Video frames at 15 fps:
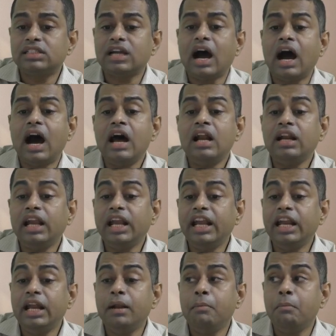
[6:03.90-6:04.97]
are,
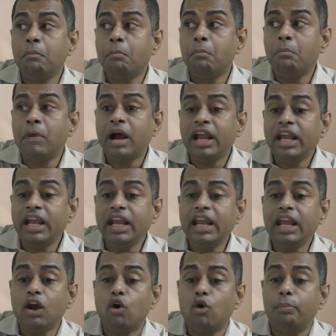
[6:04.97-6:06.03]
in
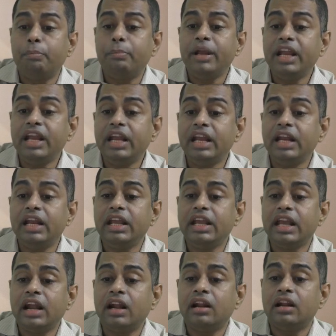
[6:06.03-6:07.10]
my
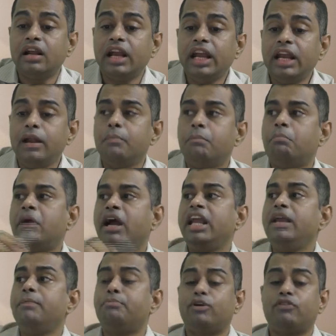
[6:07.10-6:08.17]
opinion, in
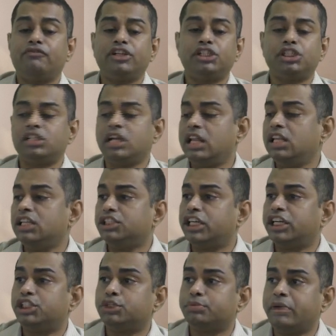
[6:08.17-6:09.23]
my professional
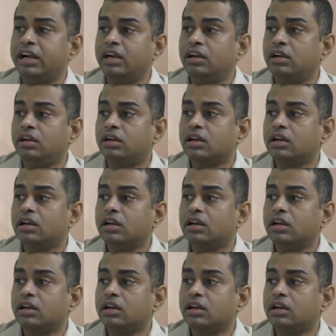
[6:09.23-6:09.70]
judgment,